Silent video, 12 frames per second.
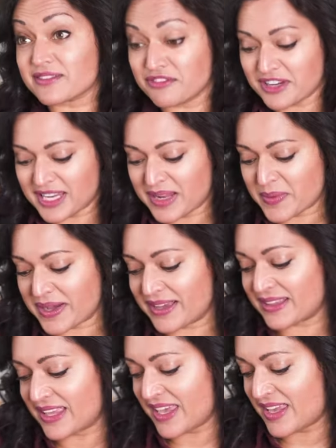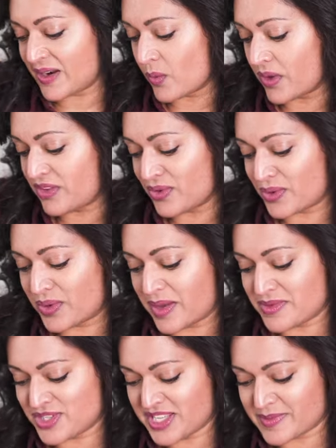really well in with your
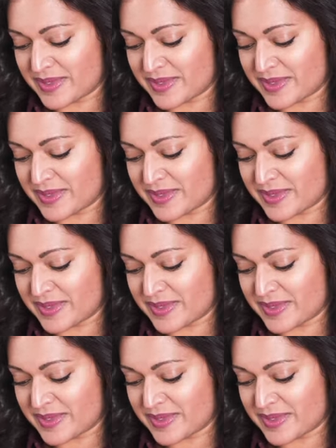cream cheese